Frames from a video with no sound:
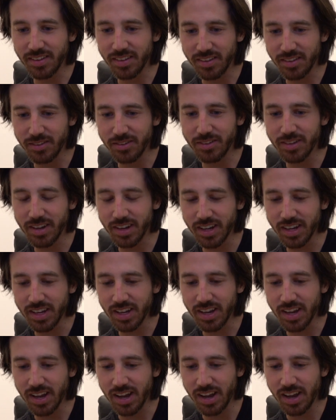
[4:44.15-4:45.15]
Okay.
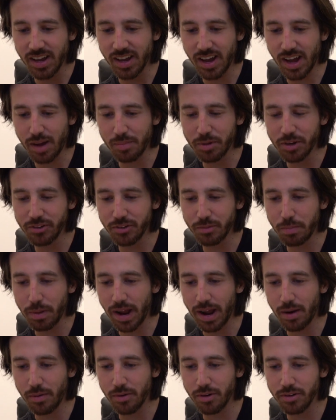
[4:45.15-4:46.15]
Uh, how much
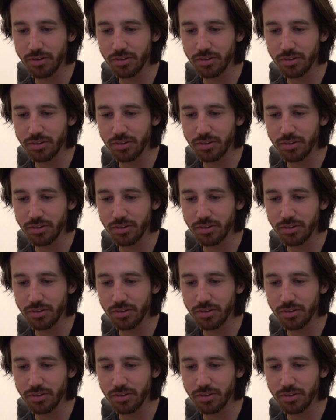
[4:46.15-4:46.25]
power yeah.